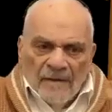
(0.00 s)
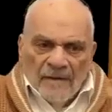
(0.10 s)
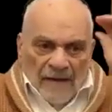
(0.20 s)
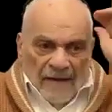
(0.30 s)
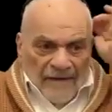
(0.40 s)

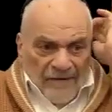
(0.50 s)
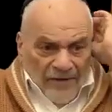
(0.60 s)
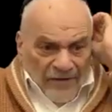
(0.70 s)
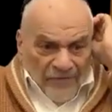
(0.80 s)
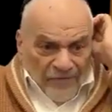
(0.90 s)
And
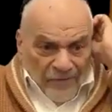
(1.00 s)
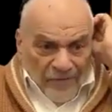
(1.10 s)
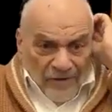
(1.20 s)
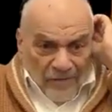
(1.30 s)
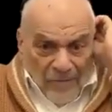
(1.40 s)
therefore
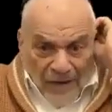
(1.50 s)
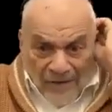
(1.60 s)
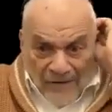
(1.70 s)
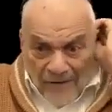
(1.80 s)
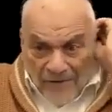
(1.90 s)
the
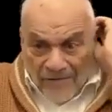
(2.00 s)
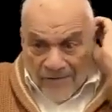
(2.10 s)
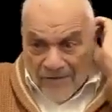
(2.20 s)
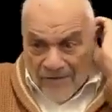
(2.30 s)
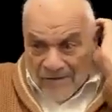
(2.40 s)

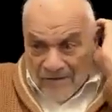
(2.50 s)
Makos